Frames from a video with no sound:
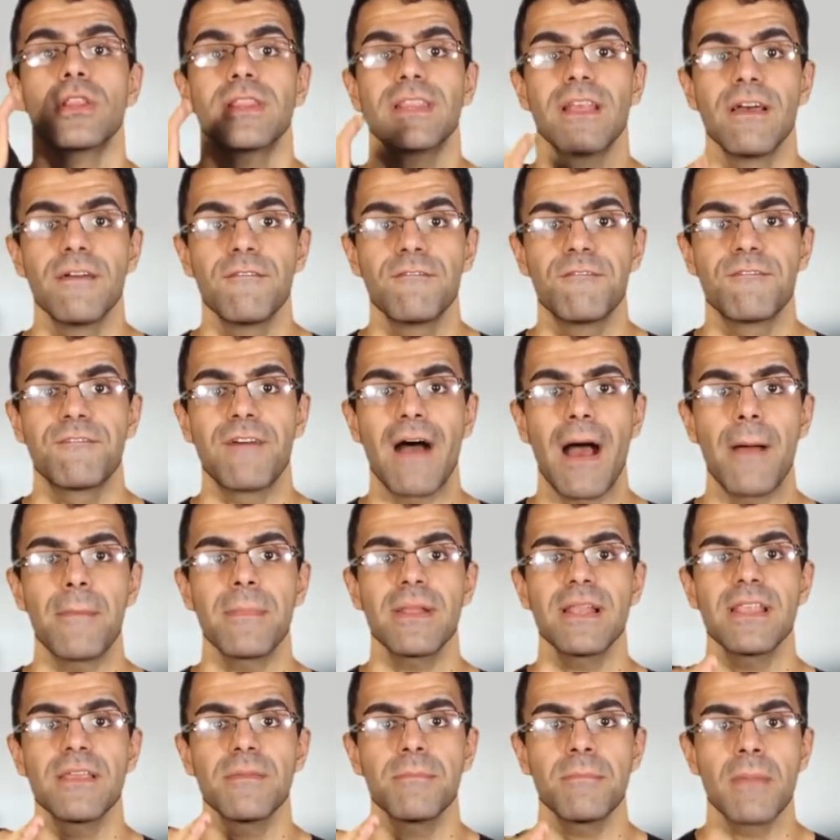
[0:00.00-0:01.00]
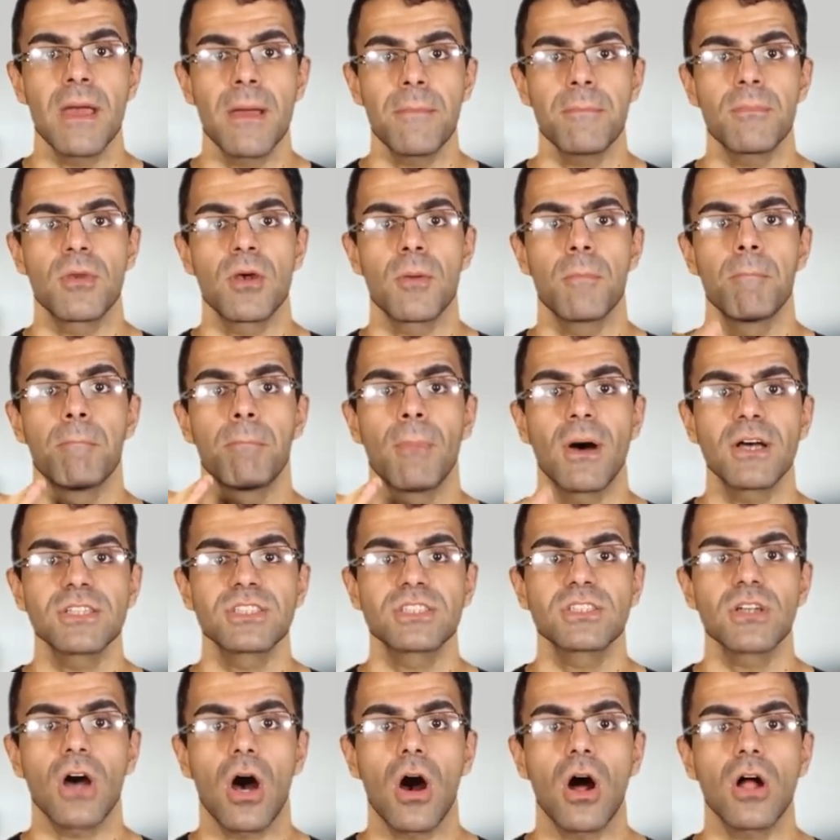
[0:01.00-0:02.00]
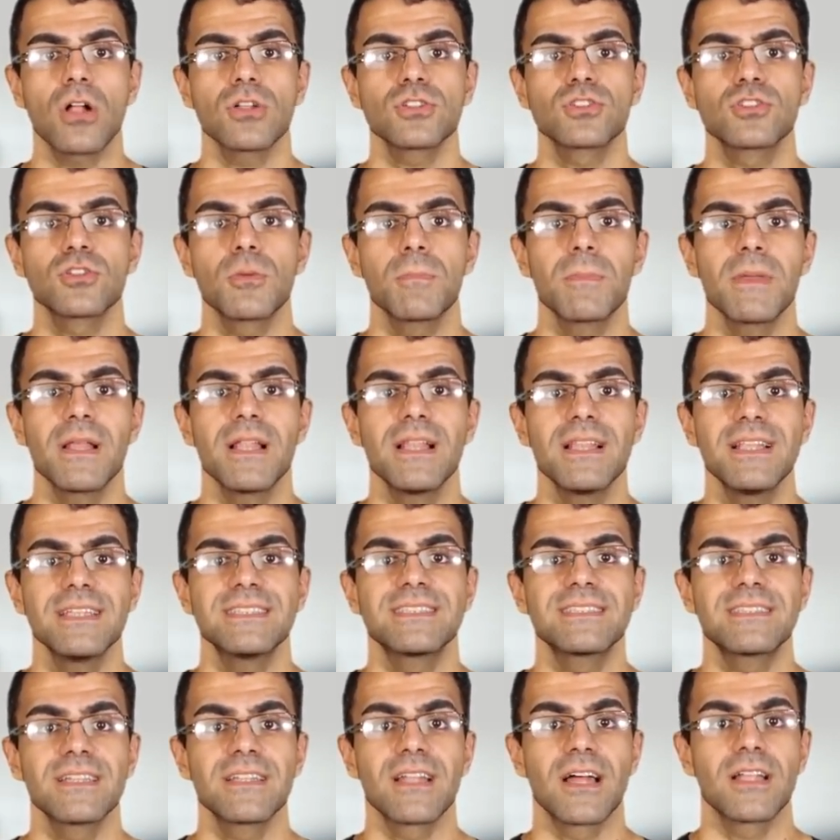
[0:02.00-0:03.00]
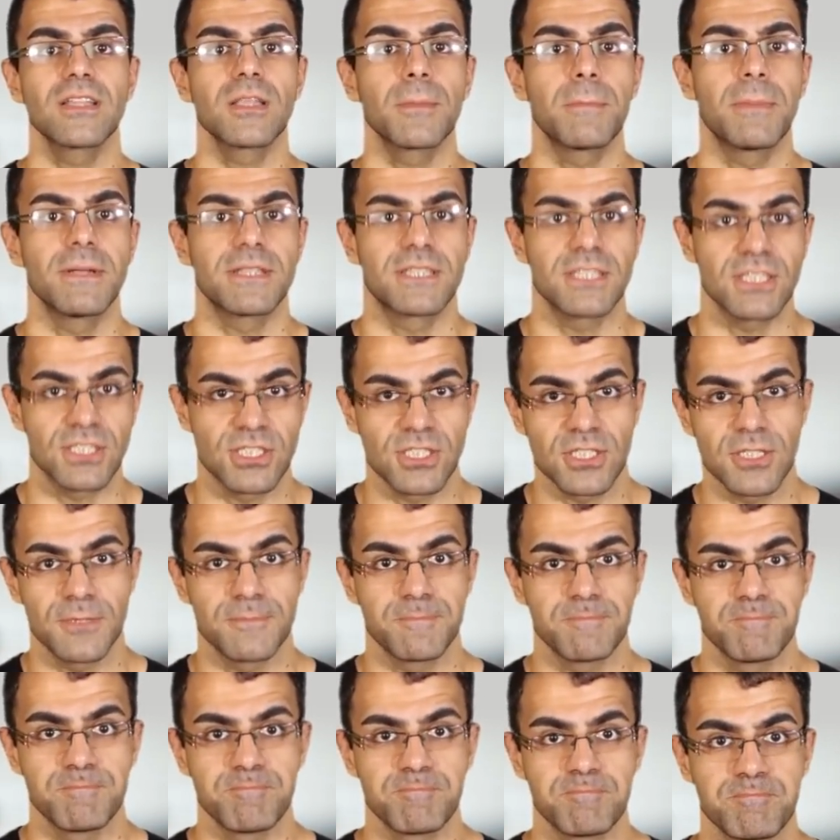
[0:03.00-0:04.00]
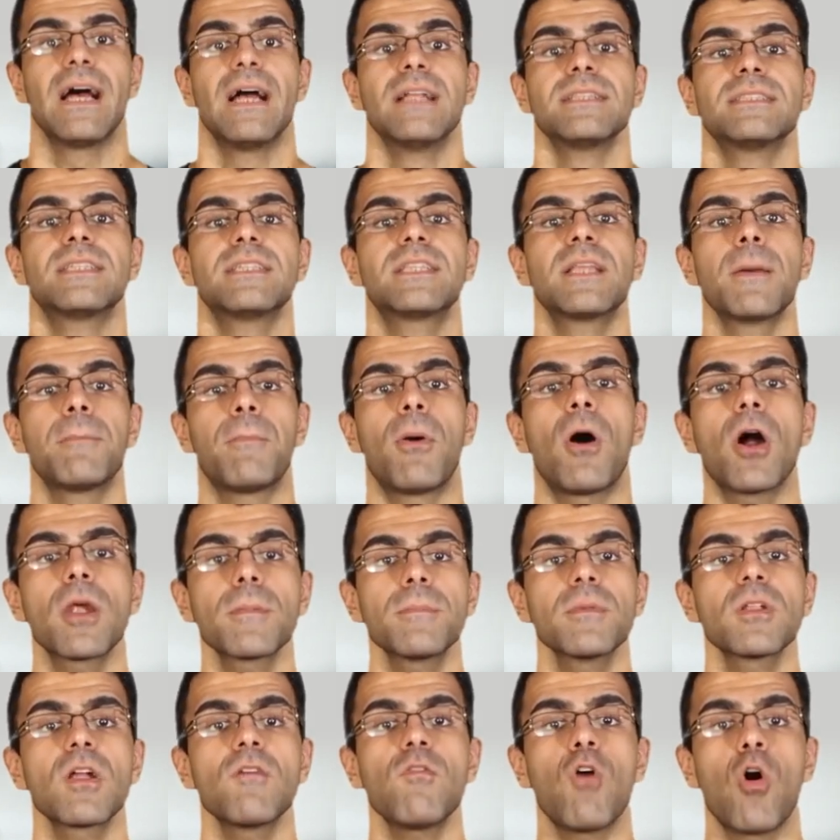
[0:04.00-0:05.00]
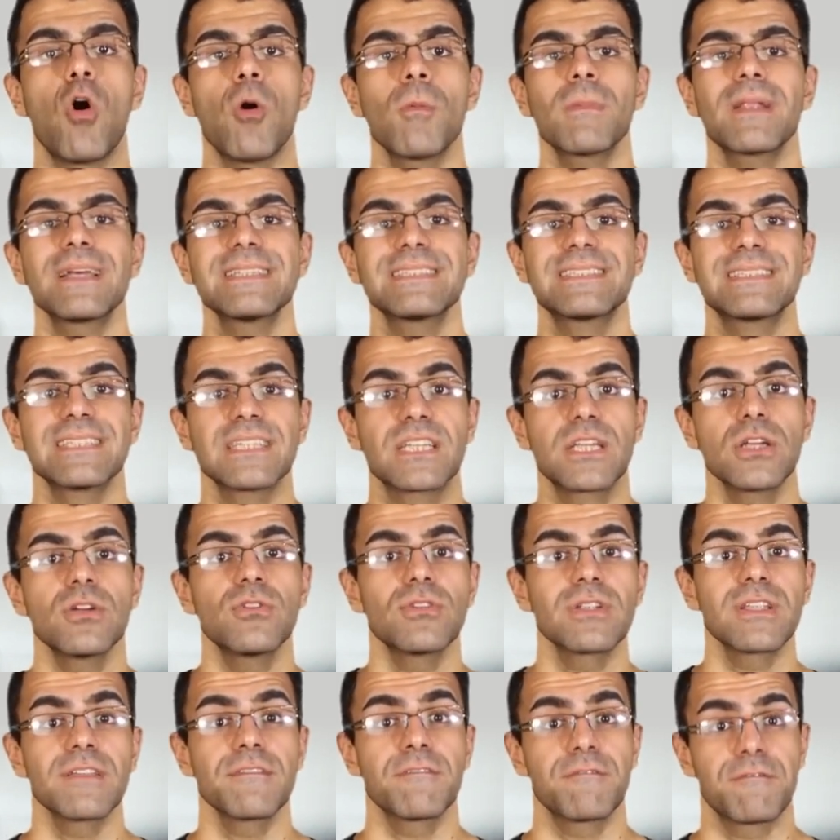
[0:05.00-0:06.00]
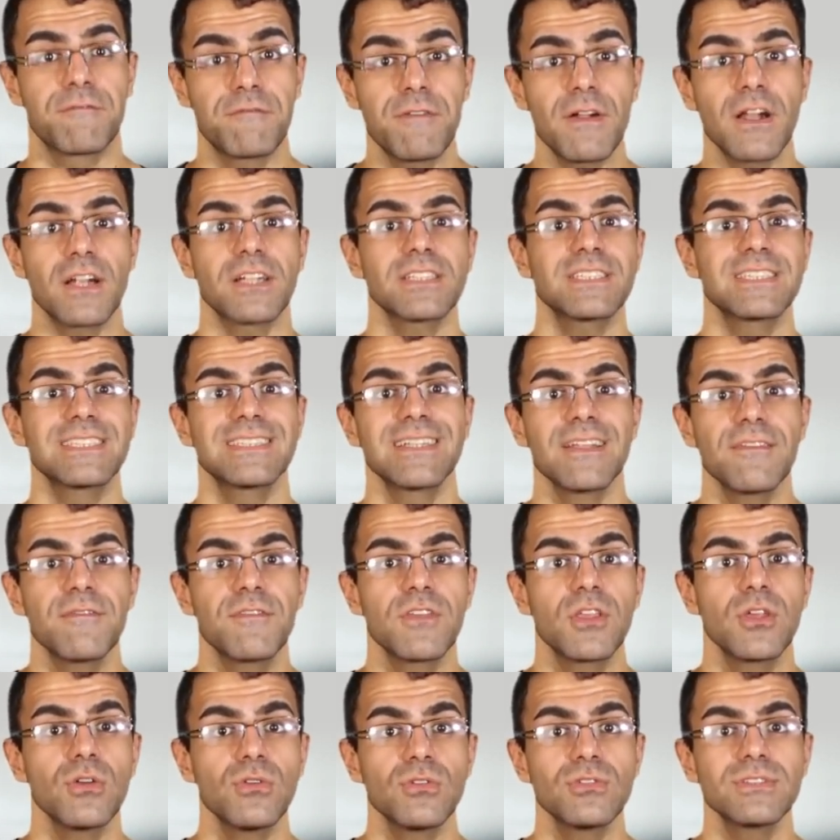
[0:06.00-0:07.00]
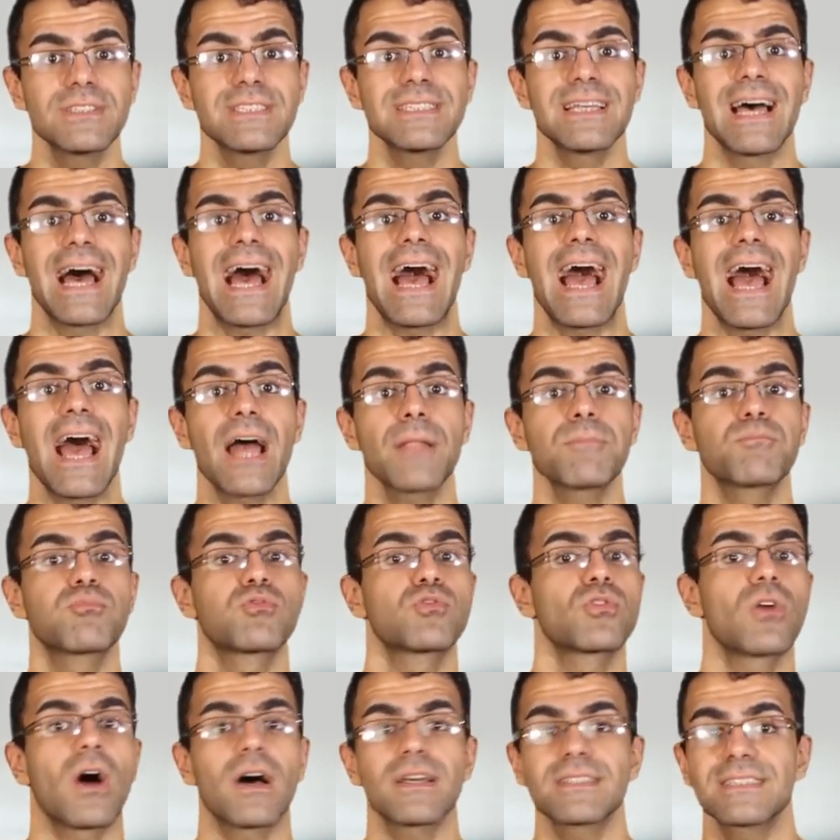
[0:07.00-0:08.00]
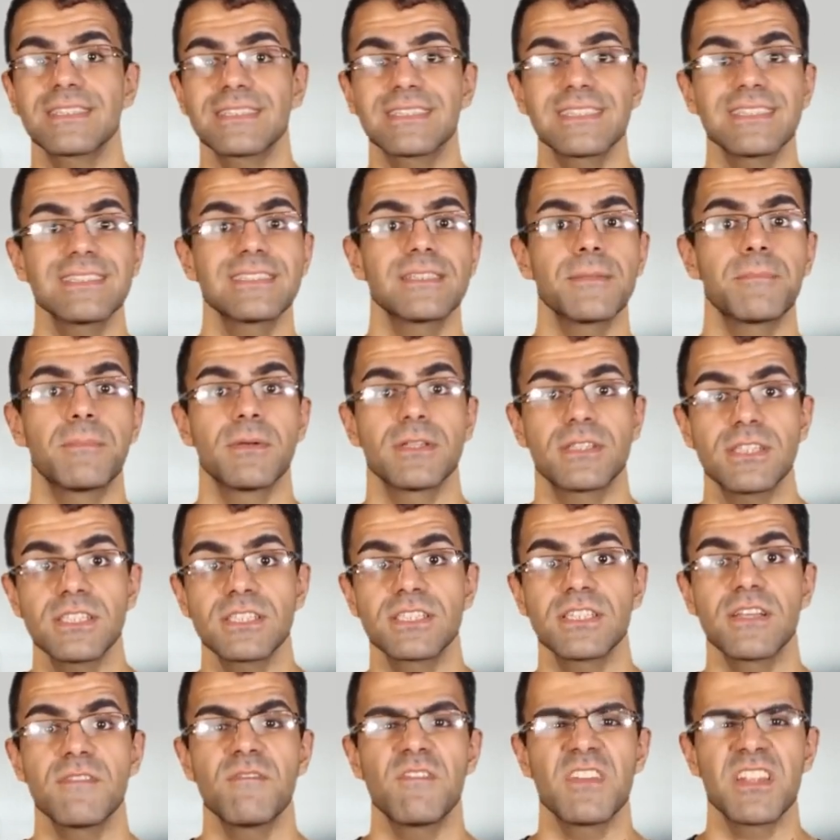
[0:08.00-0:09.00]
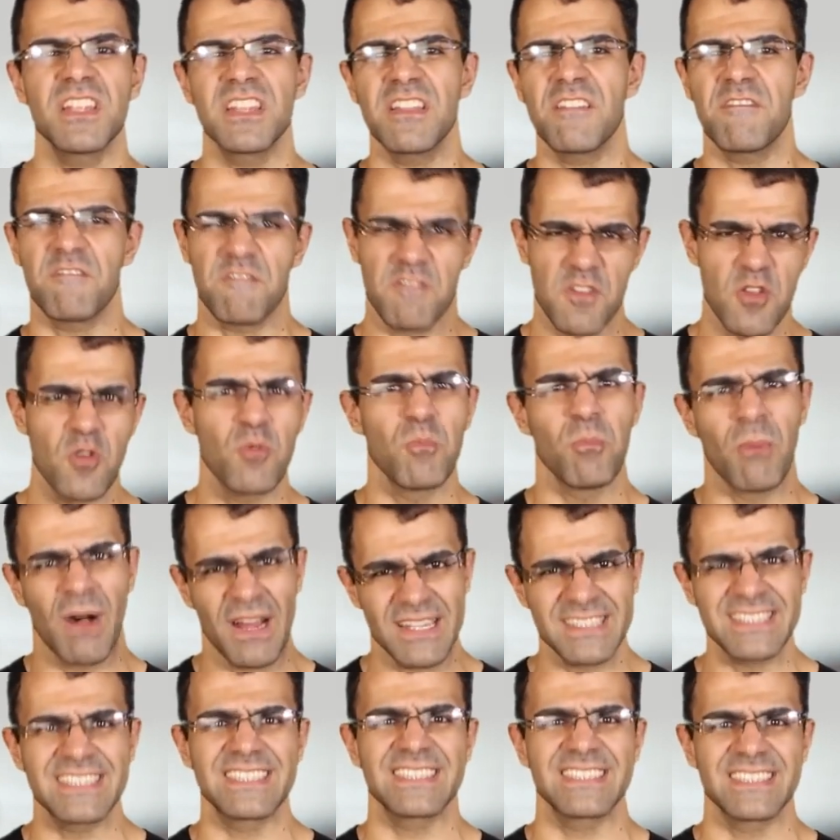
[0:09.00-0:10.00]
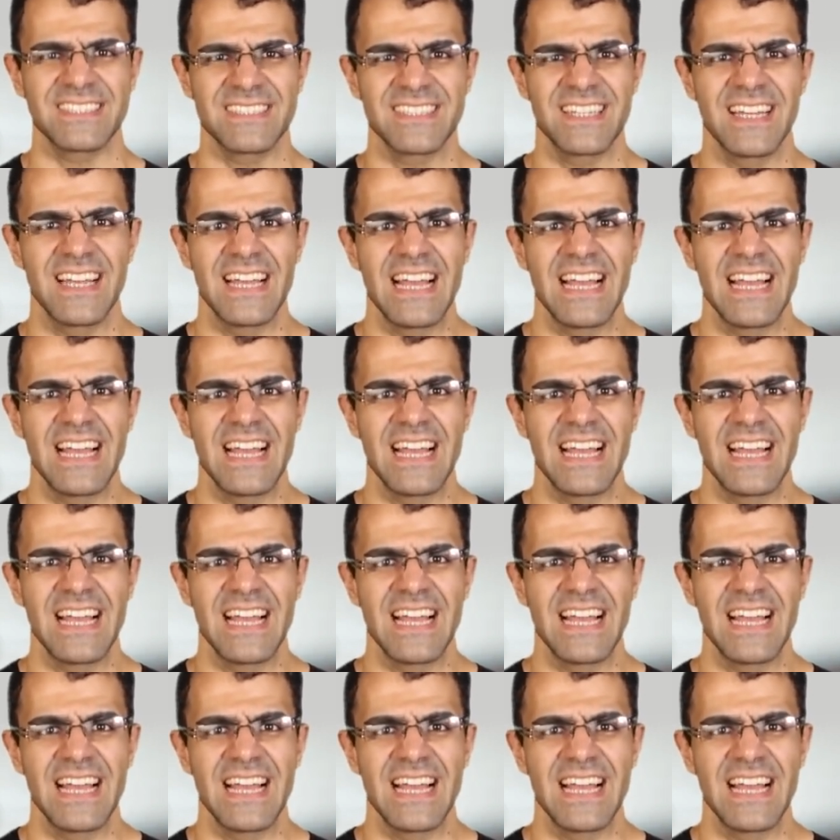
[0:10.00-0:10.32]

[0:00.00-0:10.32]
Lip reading: the family member must also be listed on the petition. The Department of Homeland Security first reviews and processes the petition within a few months.